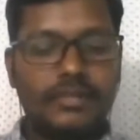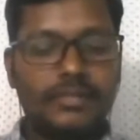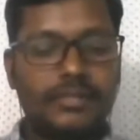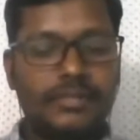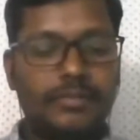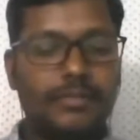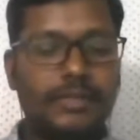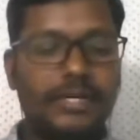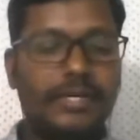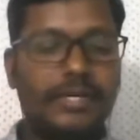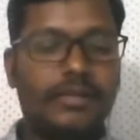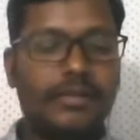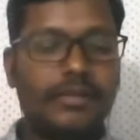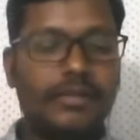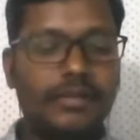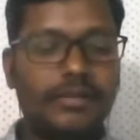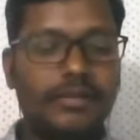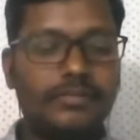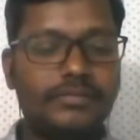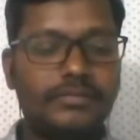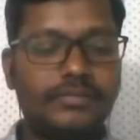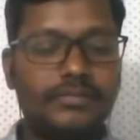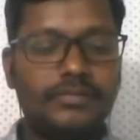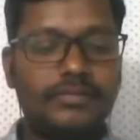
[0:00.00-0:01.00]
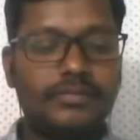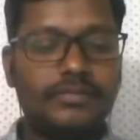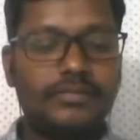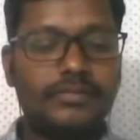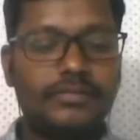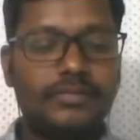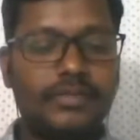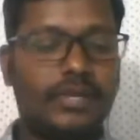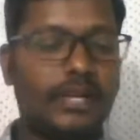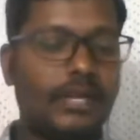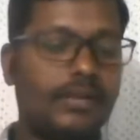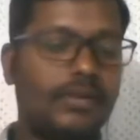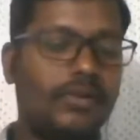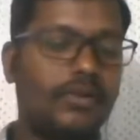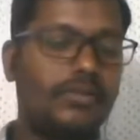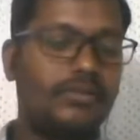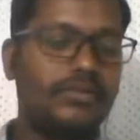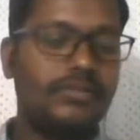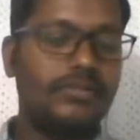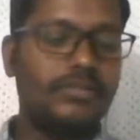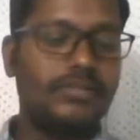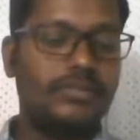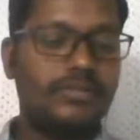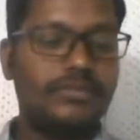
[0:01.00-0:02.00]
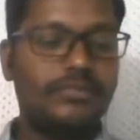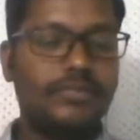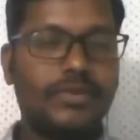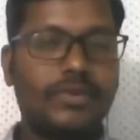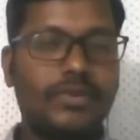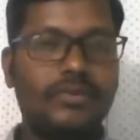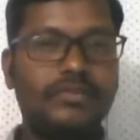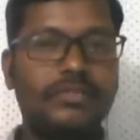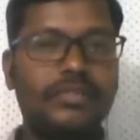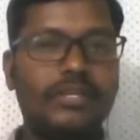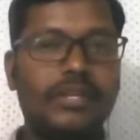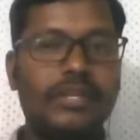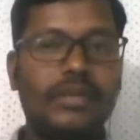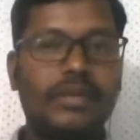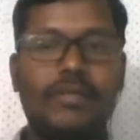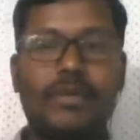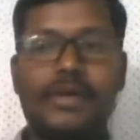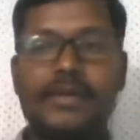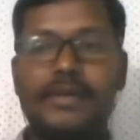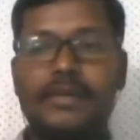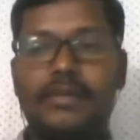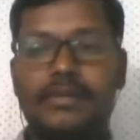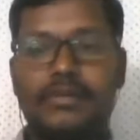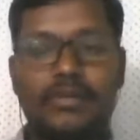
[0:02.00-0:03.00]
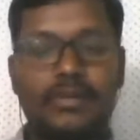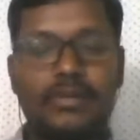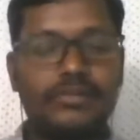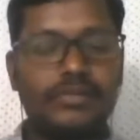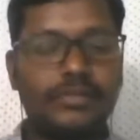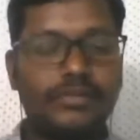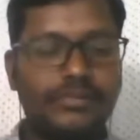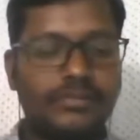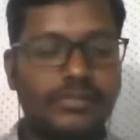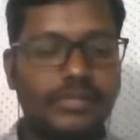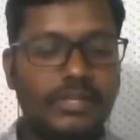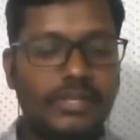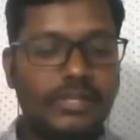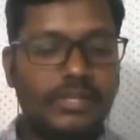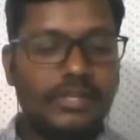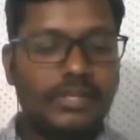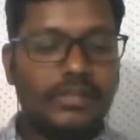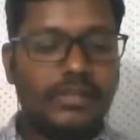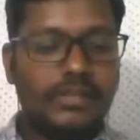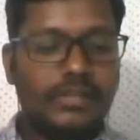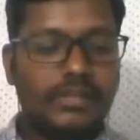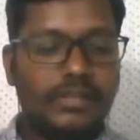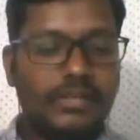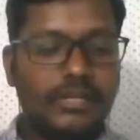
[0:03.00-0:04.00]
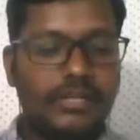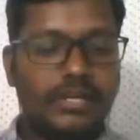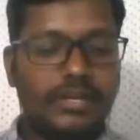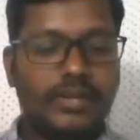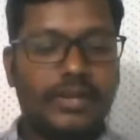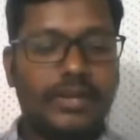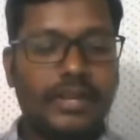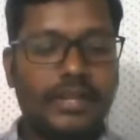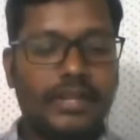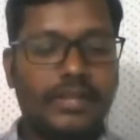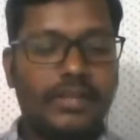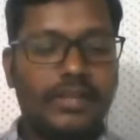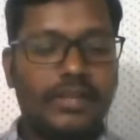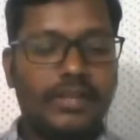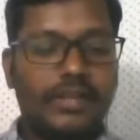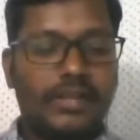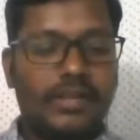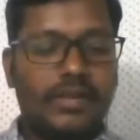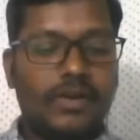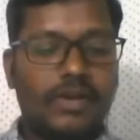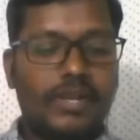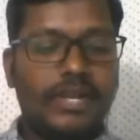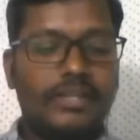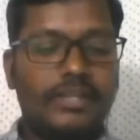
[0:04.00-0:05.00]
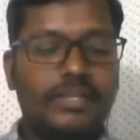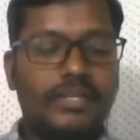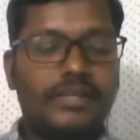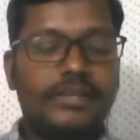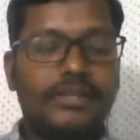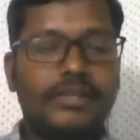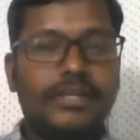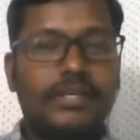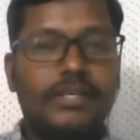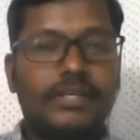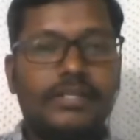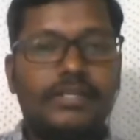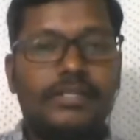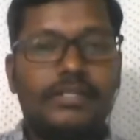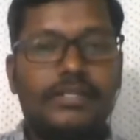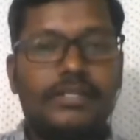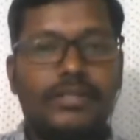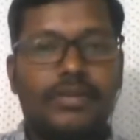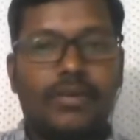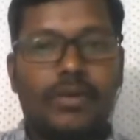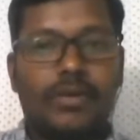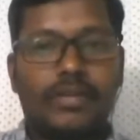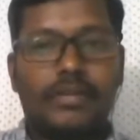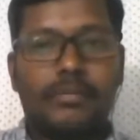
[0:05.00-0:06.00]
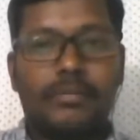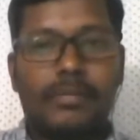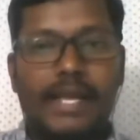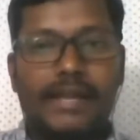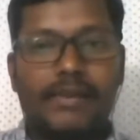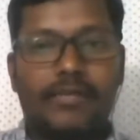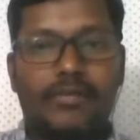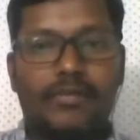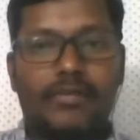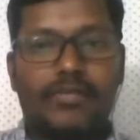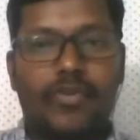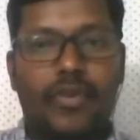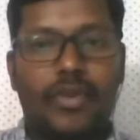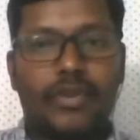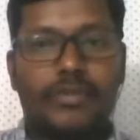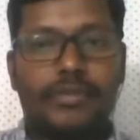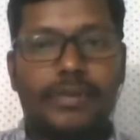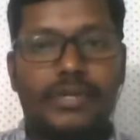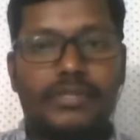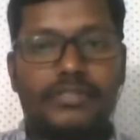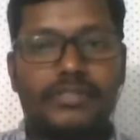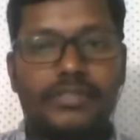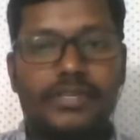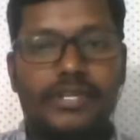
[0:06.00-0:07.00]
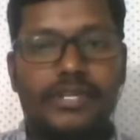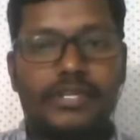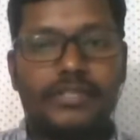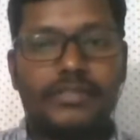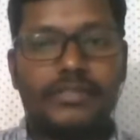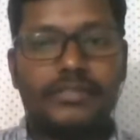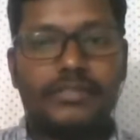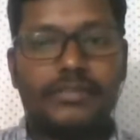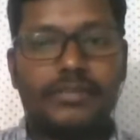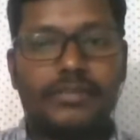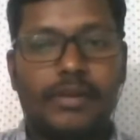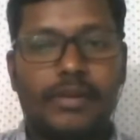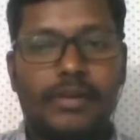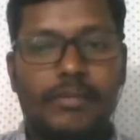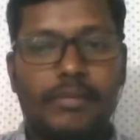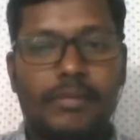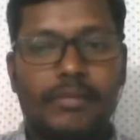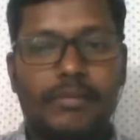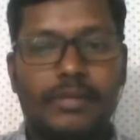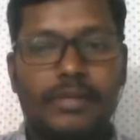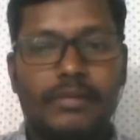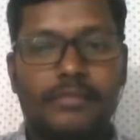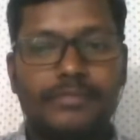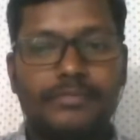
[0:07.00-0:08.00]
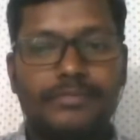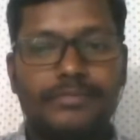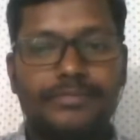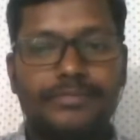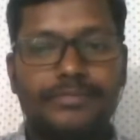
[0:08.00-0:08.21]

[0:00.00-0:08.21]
the particular conclusions because they require lots of training. Okay, then draw a man or draw a person test. Did you remember?